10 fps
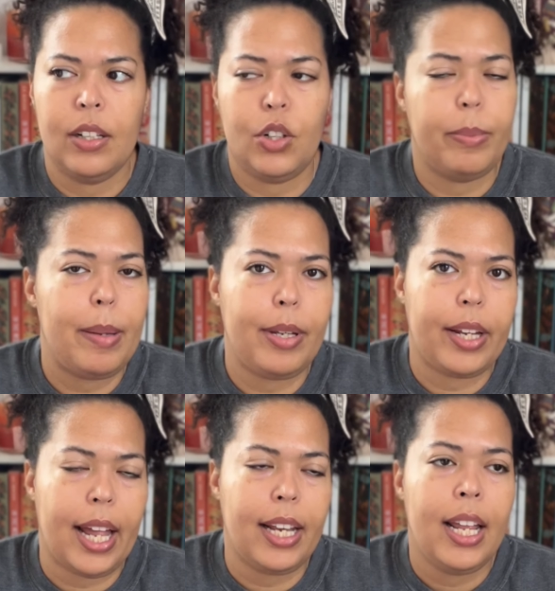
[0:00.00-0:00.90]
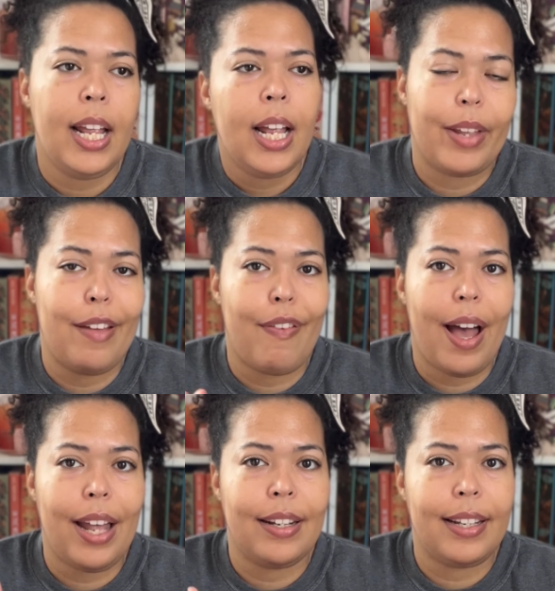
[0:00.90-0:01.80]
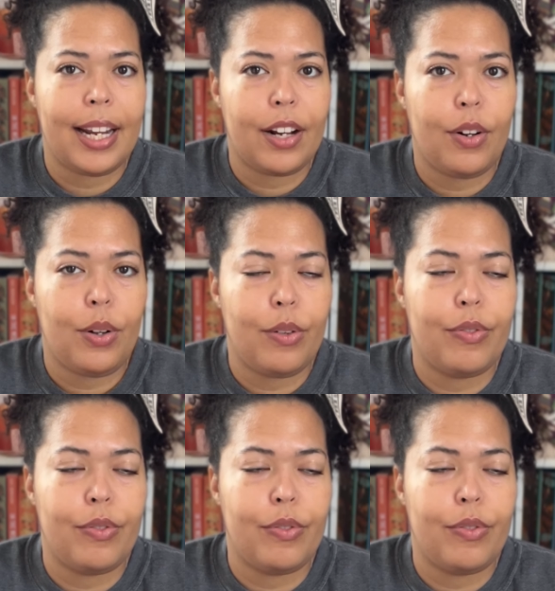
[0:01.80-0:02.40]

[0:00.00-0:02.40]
Or maybe you can. If I had a nickel